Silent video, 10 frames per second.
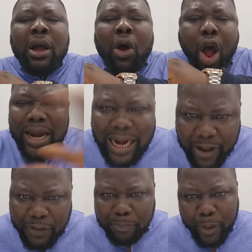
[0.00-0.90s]

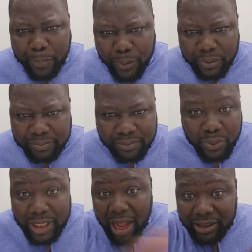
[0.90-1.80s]
unaliving people
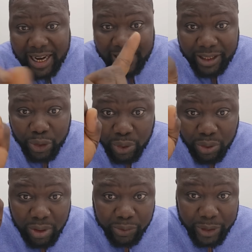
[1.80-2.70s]
without any
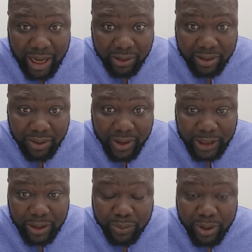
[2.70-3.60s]

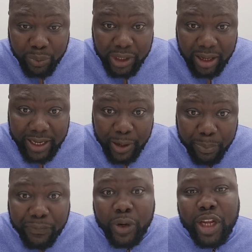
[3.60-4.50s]
without any
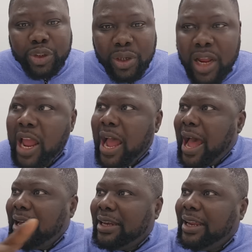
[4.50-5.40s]
provocation.
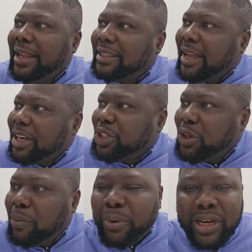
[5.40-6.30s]
And the
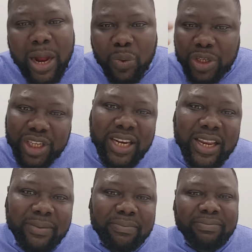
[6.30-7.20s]
international body are watching
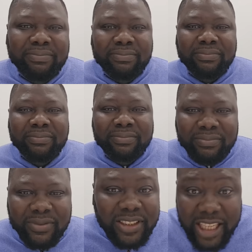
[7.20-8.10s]
him,
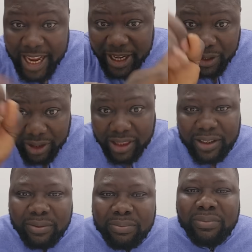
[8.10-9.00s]
saying
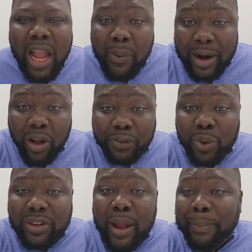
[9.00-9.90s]
nothing. Our loved
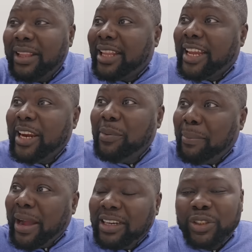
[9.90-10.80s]
ones have been taken away
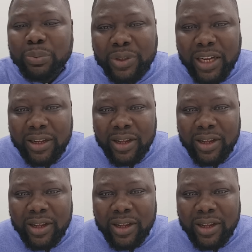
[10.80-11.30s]
by this Musa.